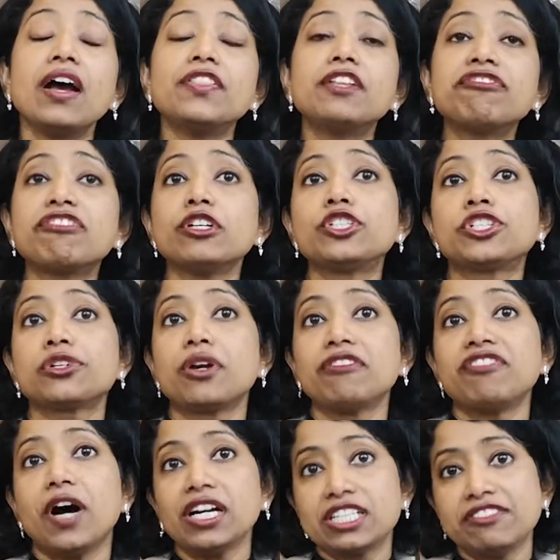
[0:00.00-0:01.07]
the future
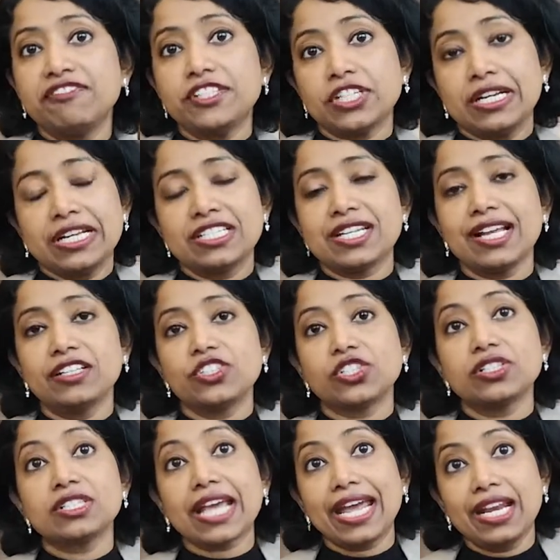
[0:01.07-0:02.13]
of artificial
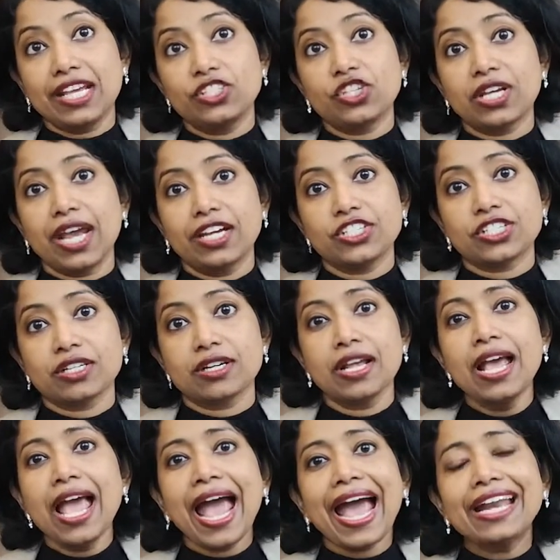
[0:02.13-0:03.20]
intelligence in education
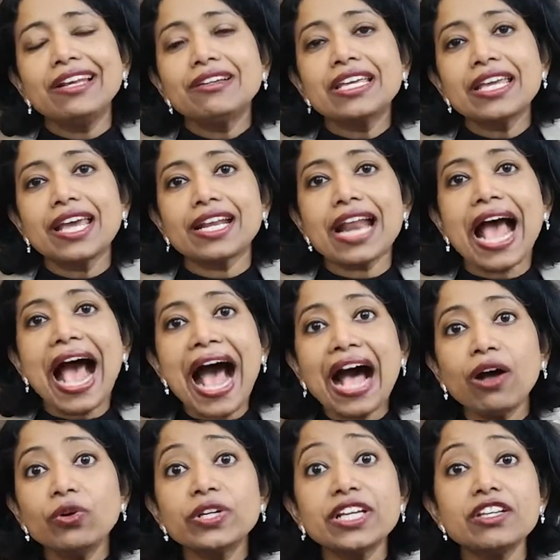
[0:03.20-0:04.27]
and looking at
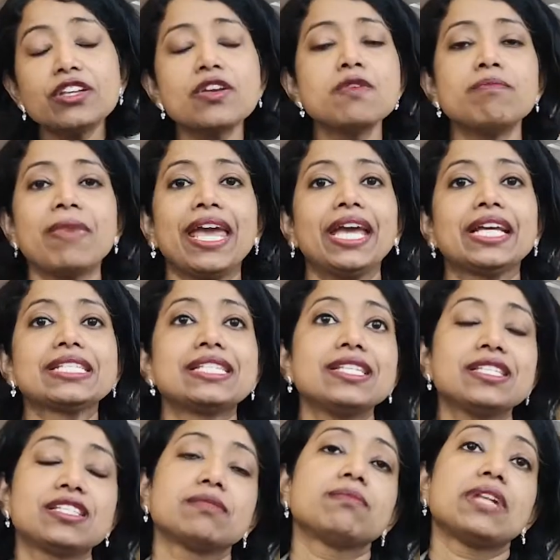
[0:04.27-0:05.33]
how can you make
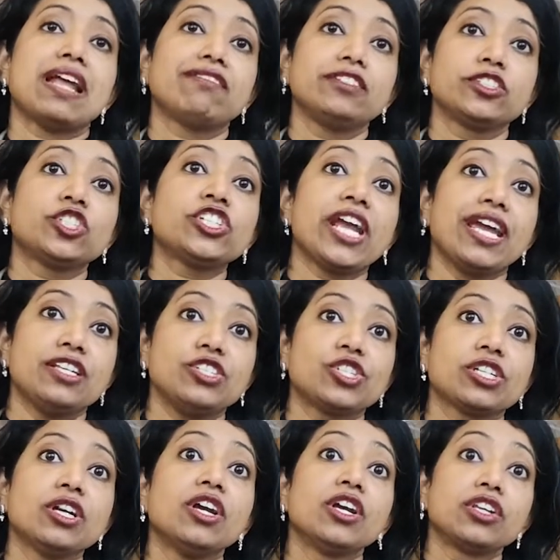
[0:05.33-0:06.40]
system level
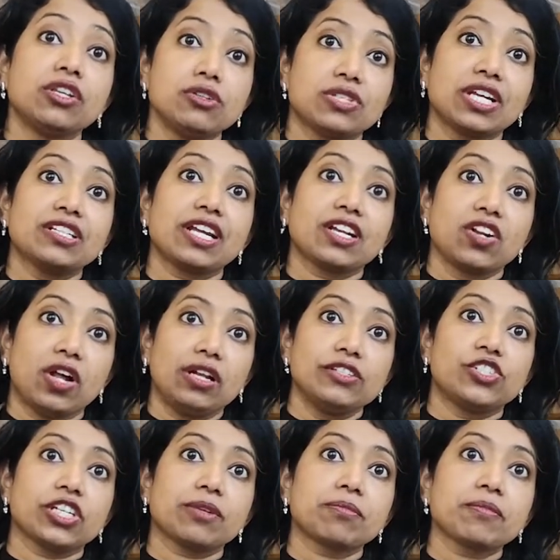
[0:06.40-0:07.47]
change using
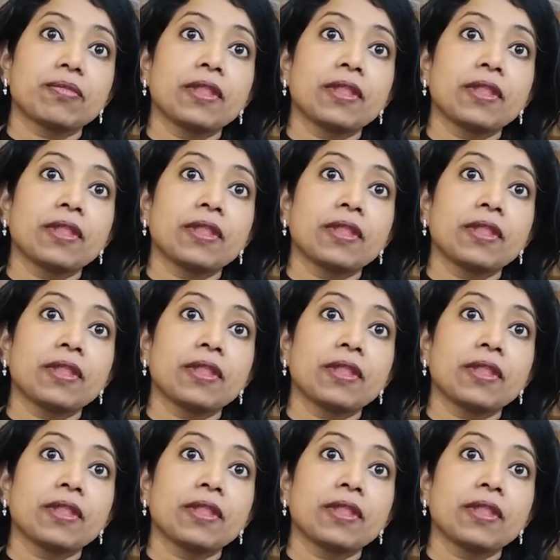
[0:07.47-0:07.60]
technology.